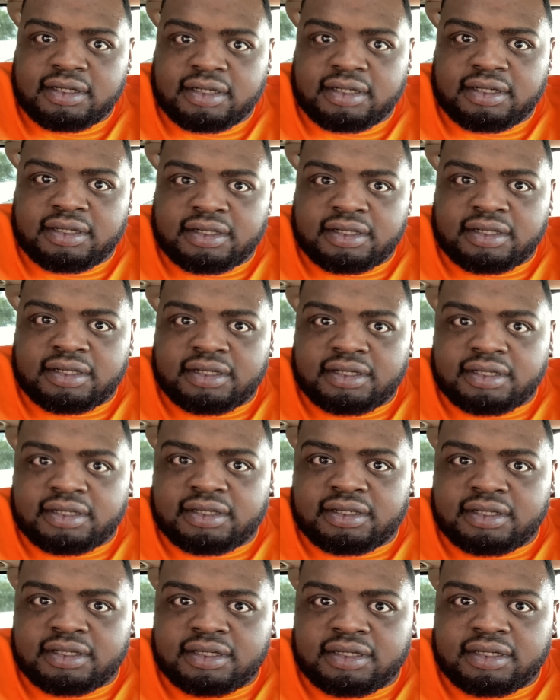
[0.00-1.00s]
Do it
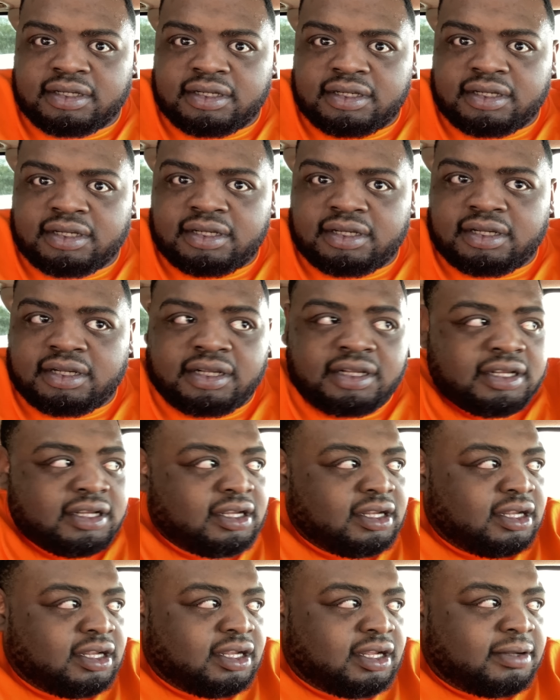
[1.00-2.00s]
right,
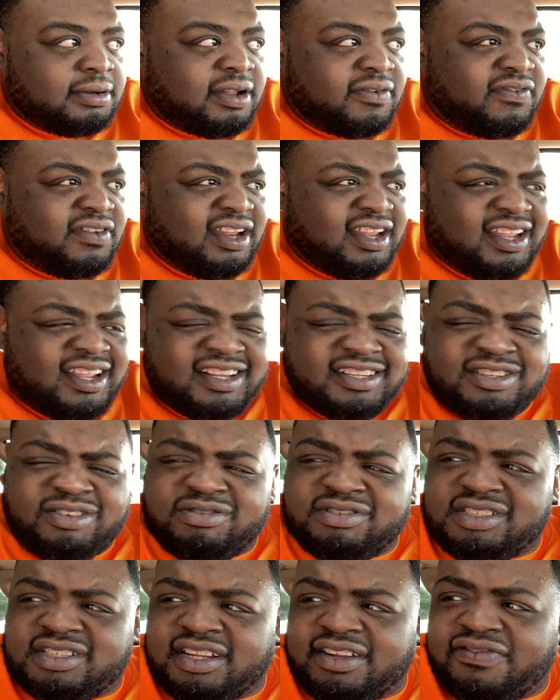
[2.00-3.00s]
man. I'm not finna end your
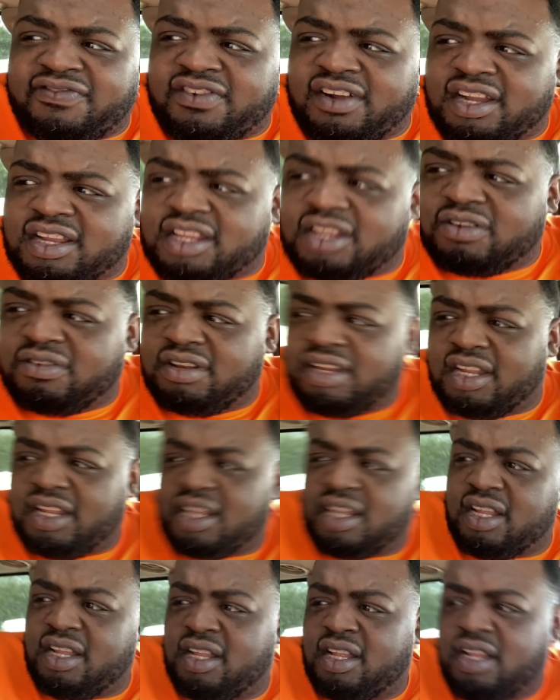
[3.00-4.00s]
shit. In end my
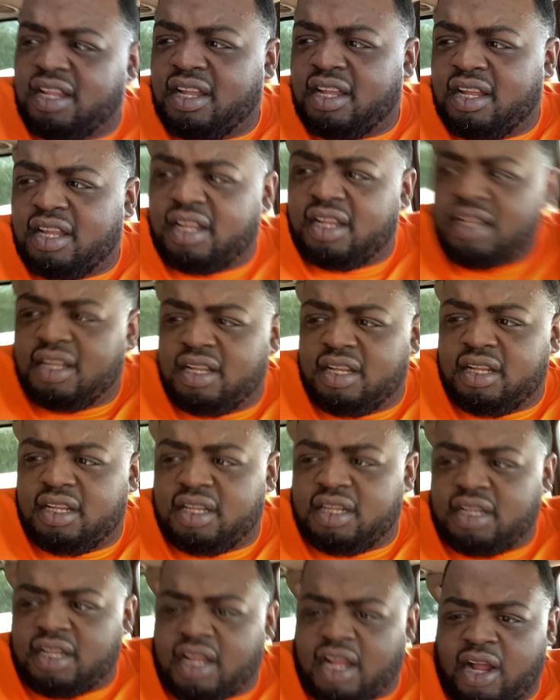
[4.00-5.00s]
vlog and I'll end your
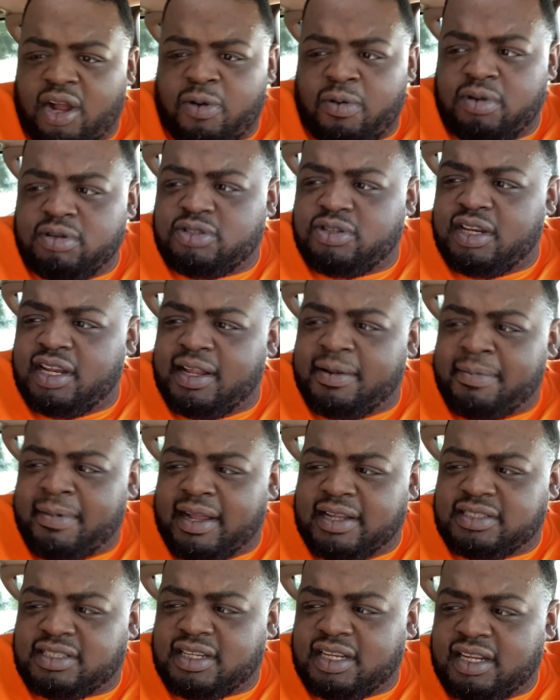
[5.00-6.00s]
next one. I want you to end my
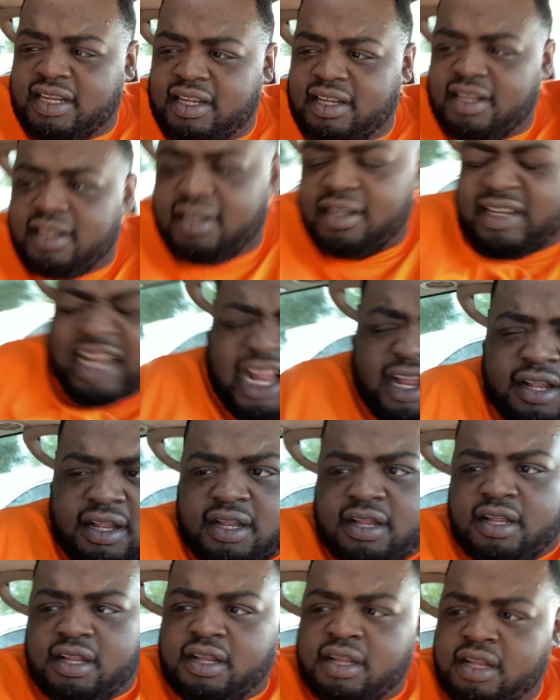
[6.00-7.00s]
shit. End it
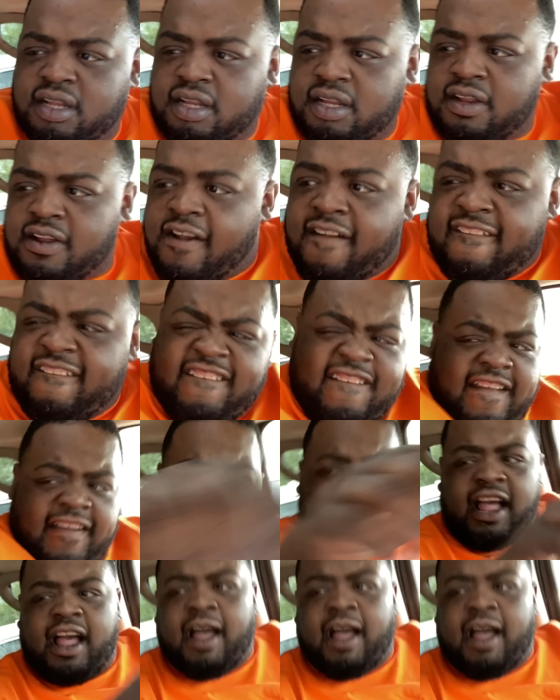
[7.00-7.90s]
before I beat your ass. Nigga,